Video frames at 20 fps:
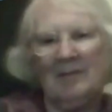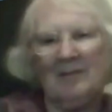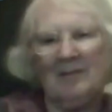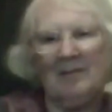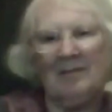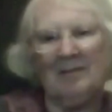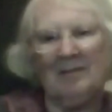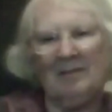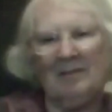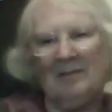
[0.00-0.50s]

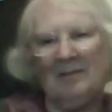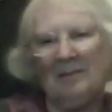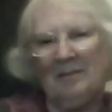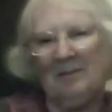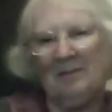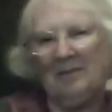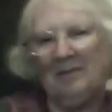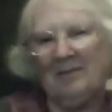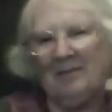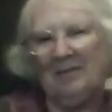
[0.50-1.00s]

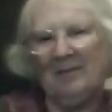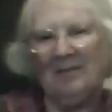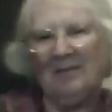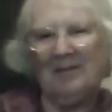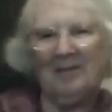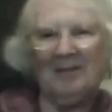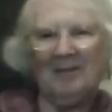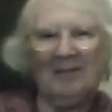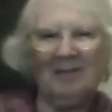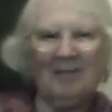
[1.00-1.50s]

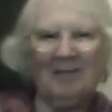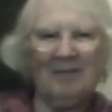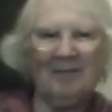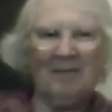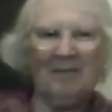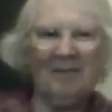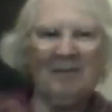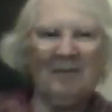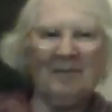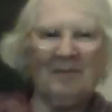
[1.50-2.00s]

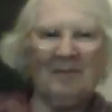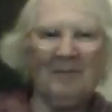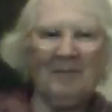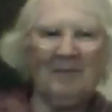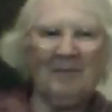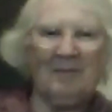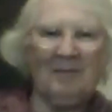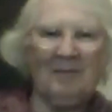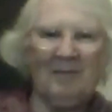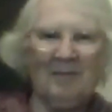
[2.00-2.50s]

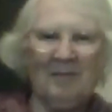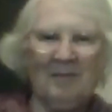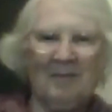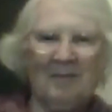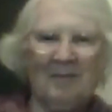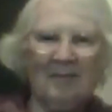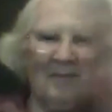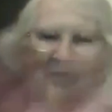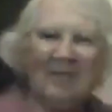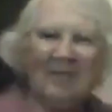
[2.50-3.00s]

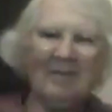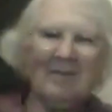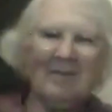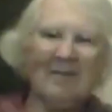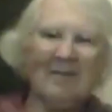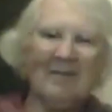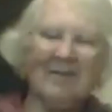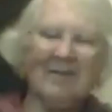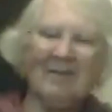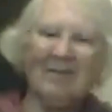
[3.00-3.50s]

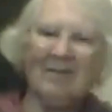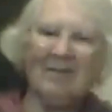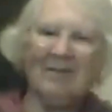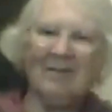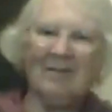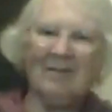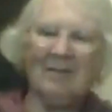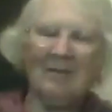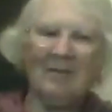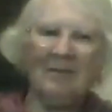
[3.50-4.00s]

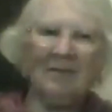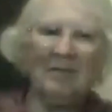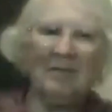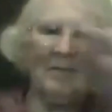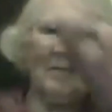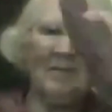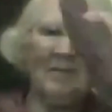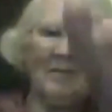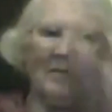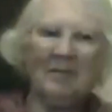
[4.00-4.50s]

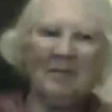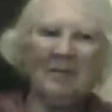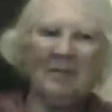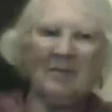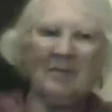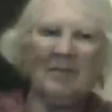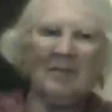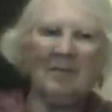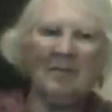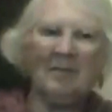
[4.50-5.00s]

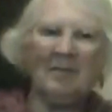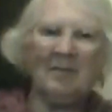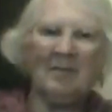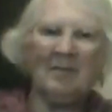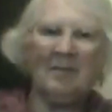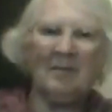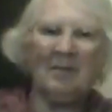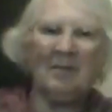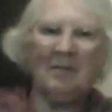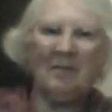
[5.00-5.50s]

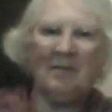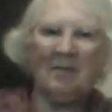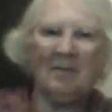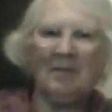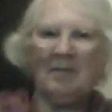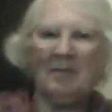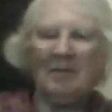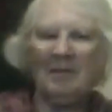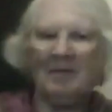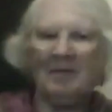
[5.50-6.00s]

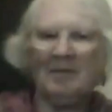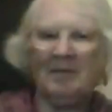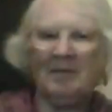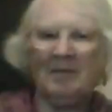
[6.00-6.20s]
(silent)